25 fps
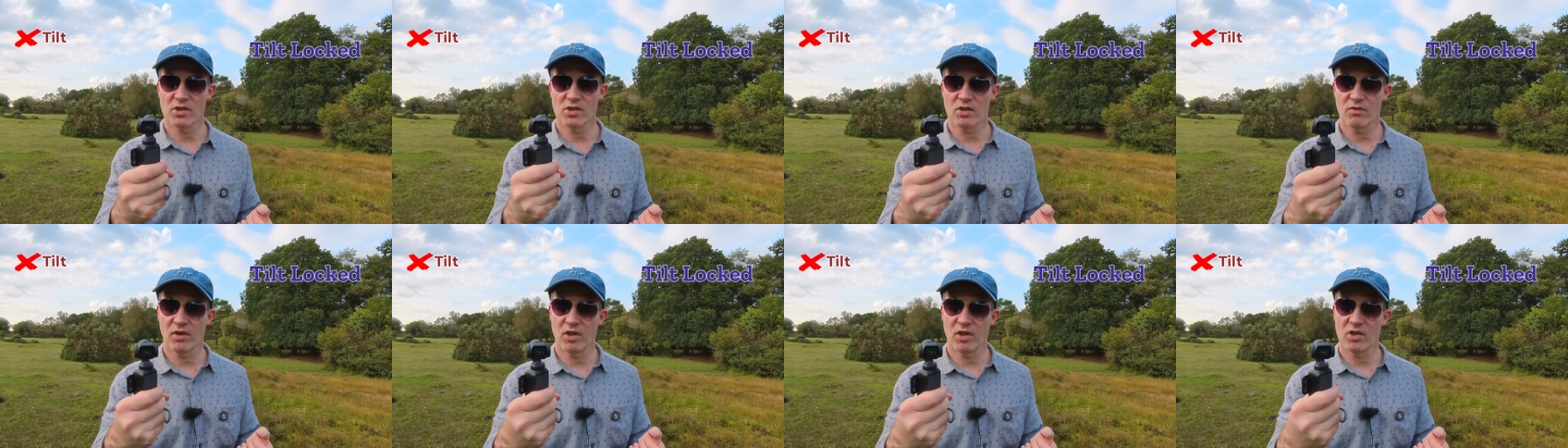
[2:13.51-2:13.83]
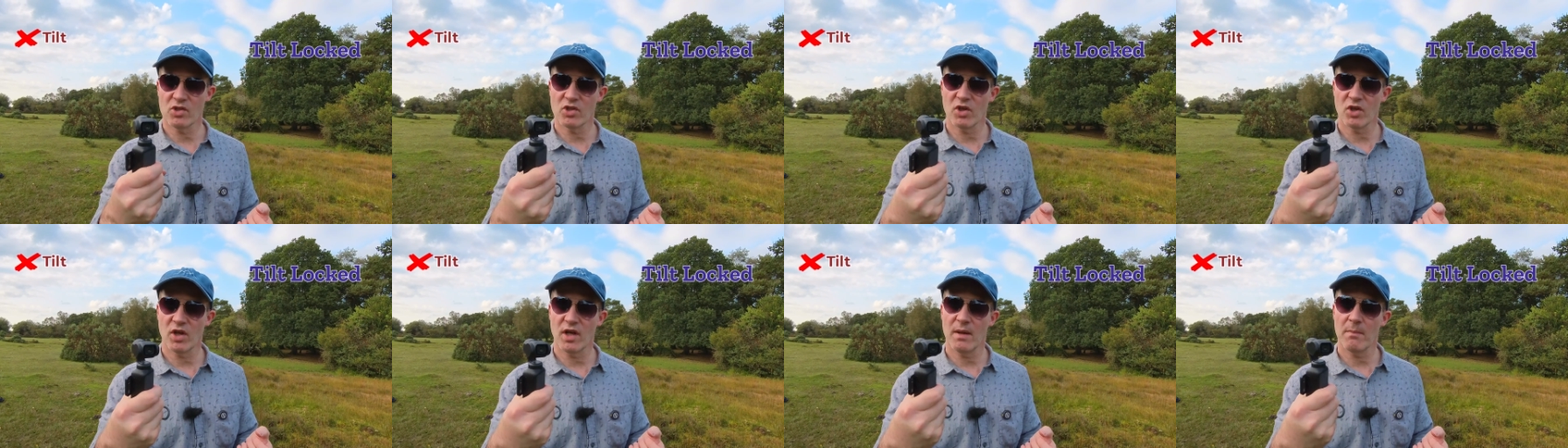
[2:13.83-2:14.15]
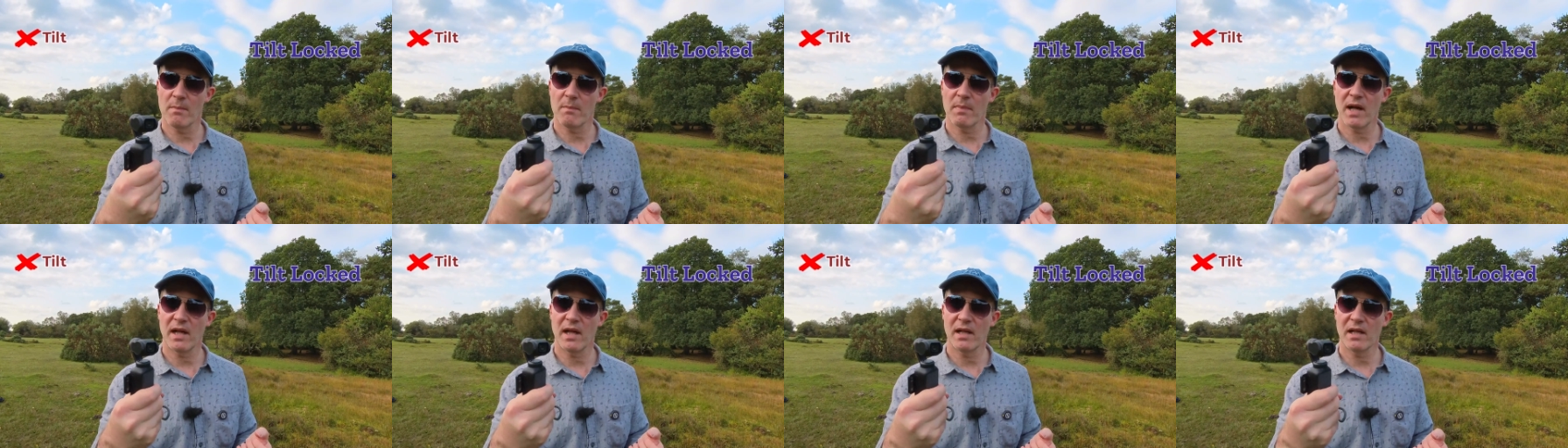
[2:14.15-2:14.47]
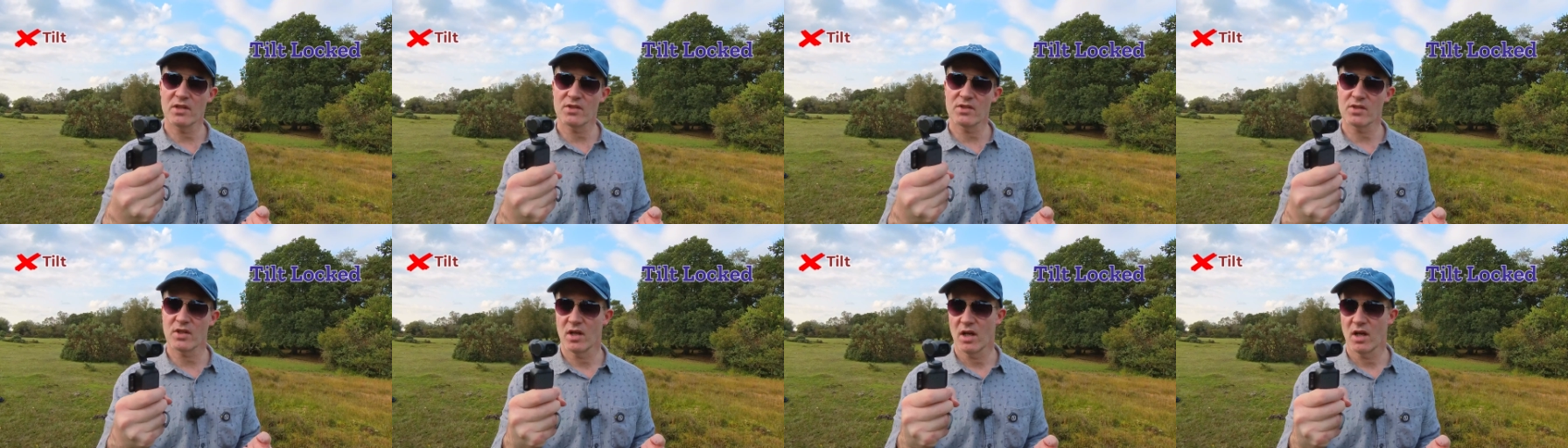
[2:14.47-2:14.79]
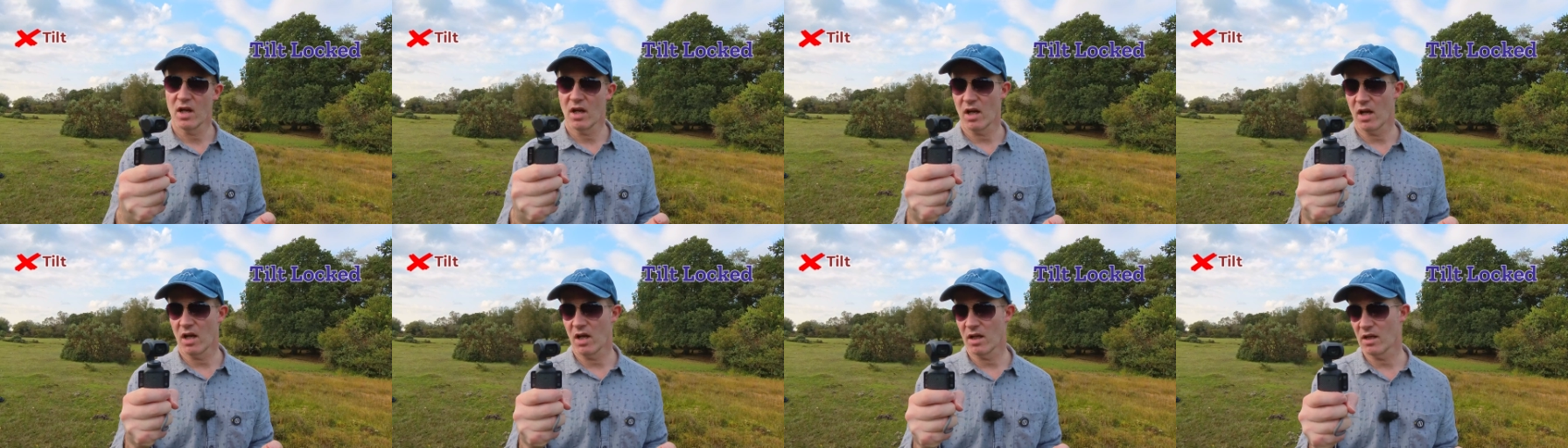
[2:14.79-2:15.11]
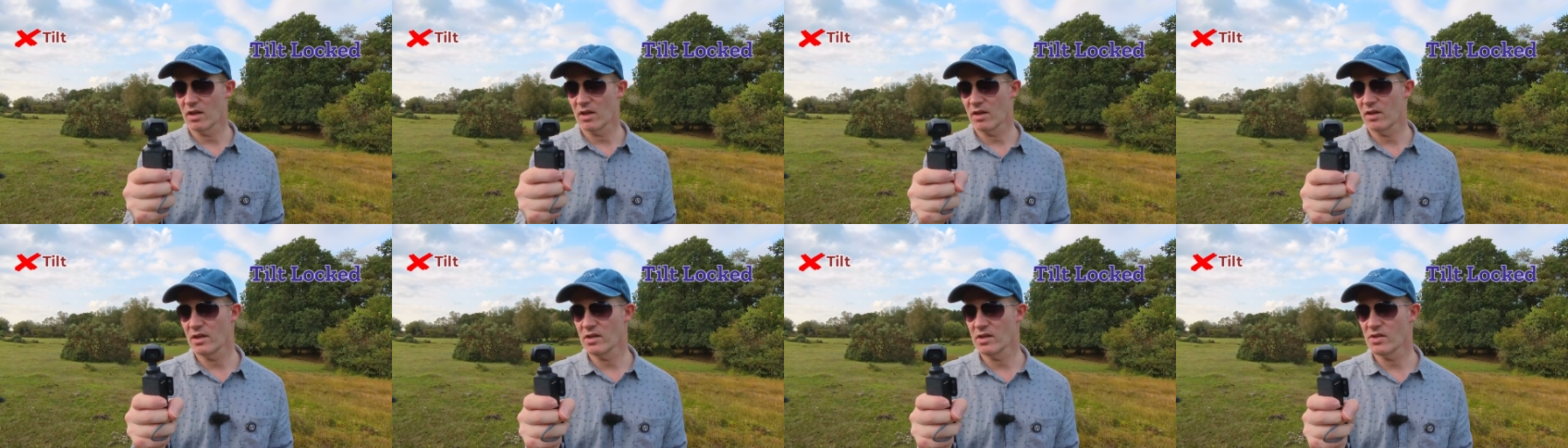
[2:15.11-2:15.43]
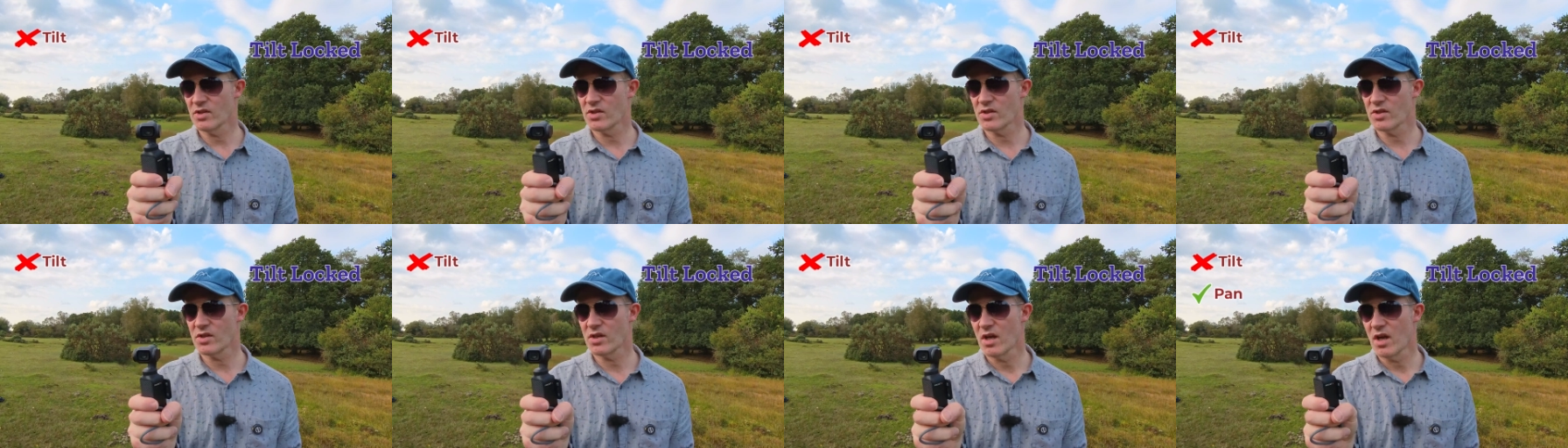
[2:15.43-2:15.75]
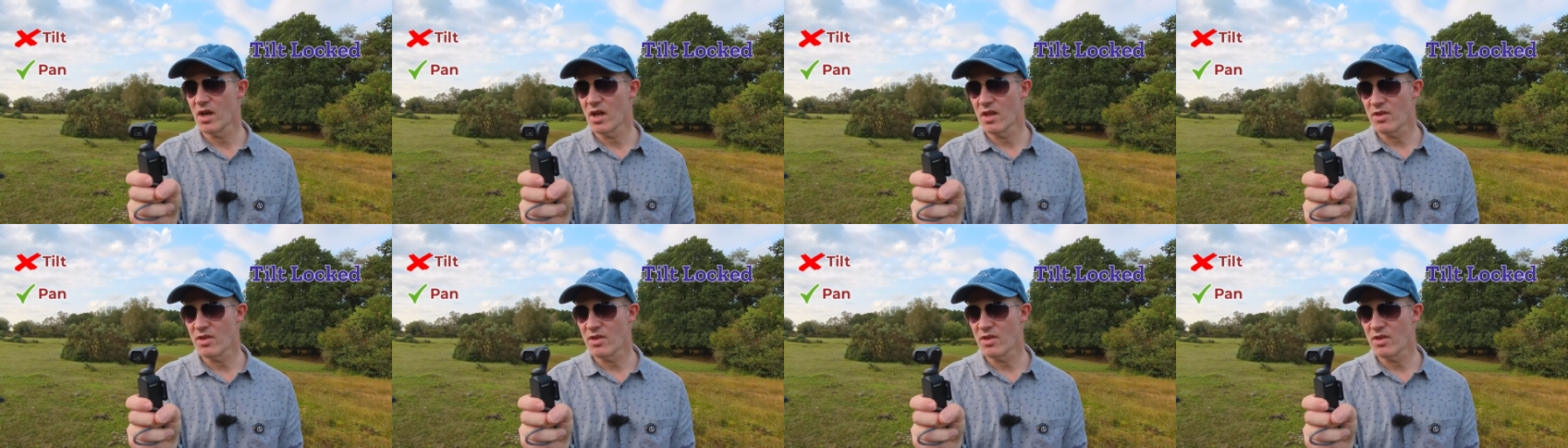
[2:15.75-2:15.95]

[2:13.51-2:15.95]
So if I try and pan it like this,